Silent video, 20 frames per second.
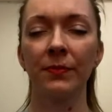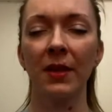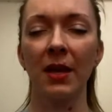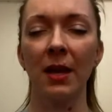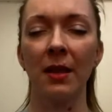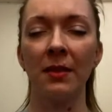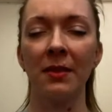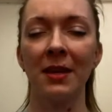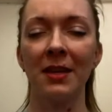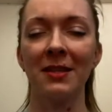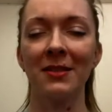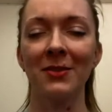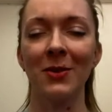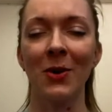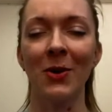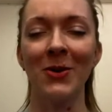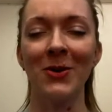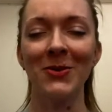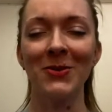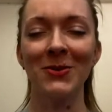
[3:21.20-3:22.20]
And let's
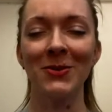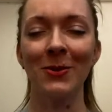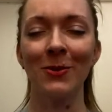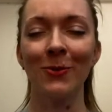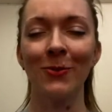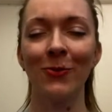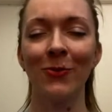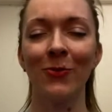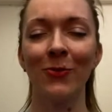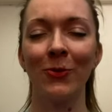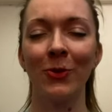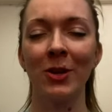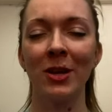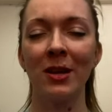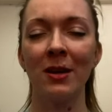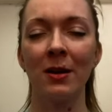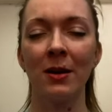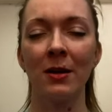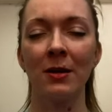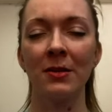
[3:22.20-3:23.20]
also
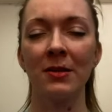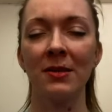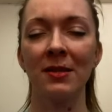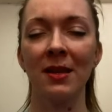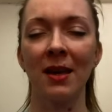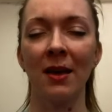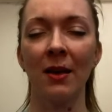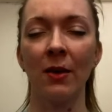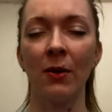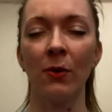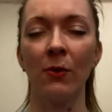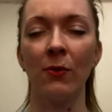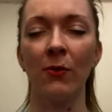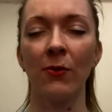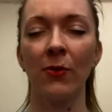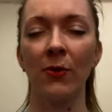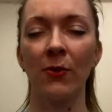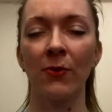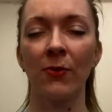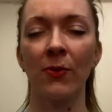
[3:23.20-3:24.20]
free ourselves
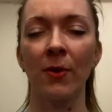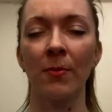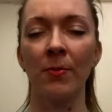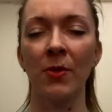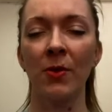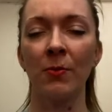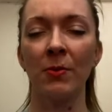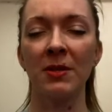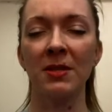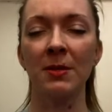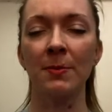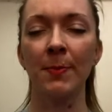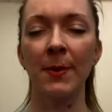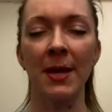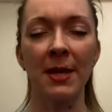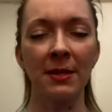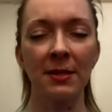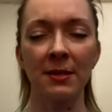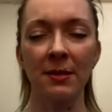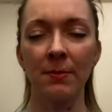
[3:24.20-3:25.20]
from the
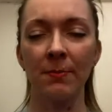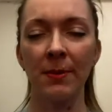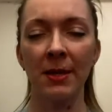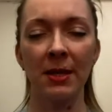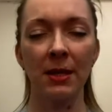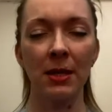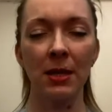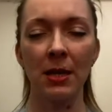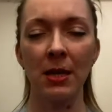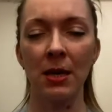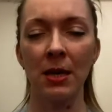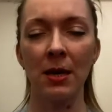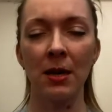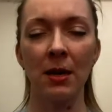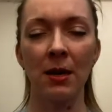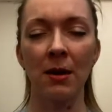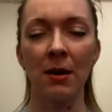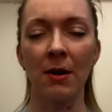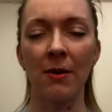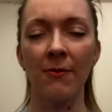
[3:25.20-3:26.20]

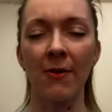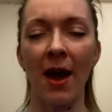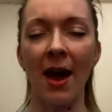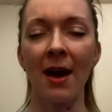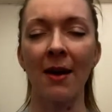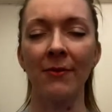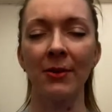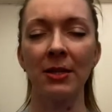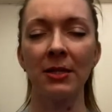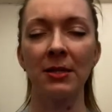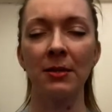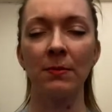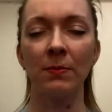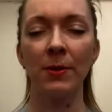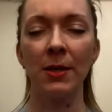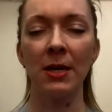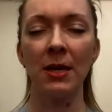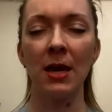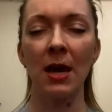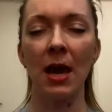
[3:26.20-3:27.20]
responsibility of having to
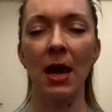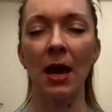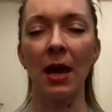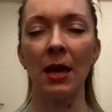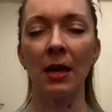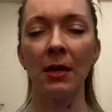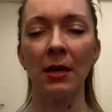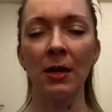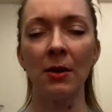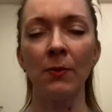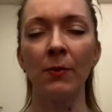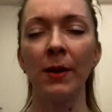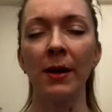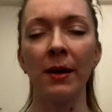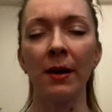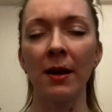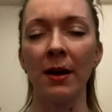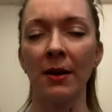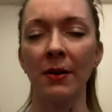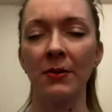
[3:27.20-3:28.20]
be
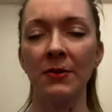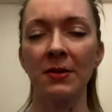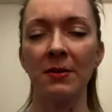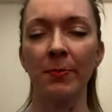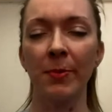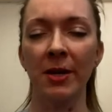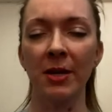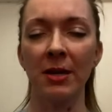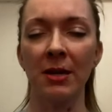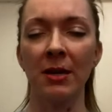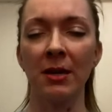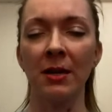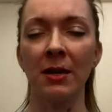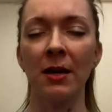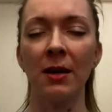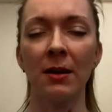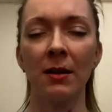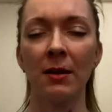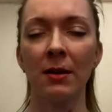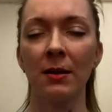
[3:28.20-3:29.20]
anywhere else but
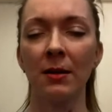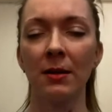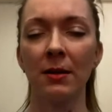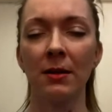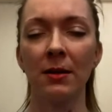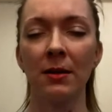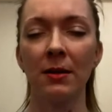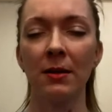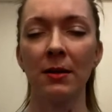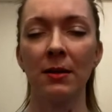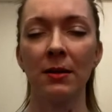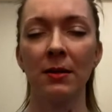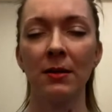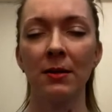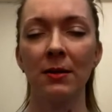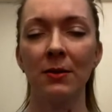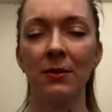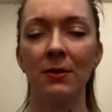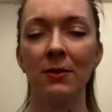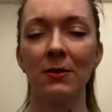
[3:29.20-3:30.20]
here.
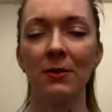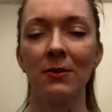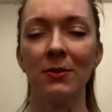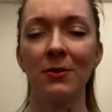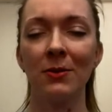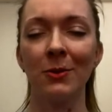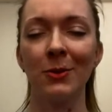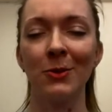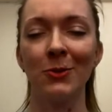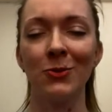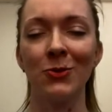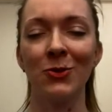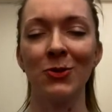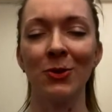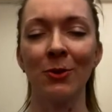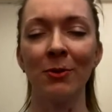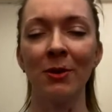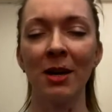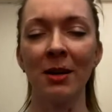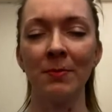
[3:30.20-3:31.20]
So you
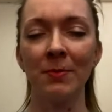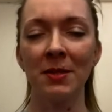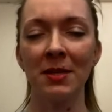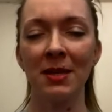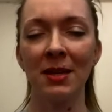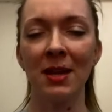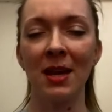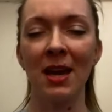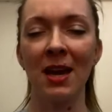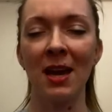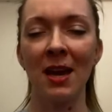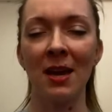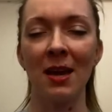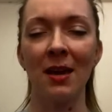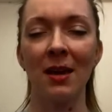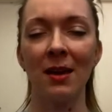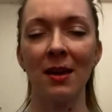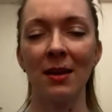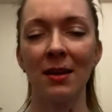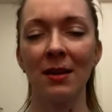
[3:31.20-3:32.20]
showed up
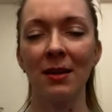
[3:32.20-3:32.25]
today.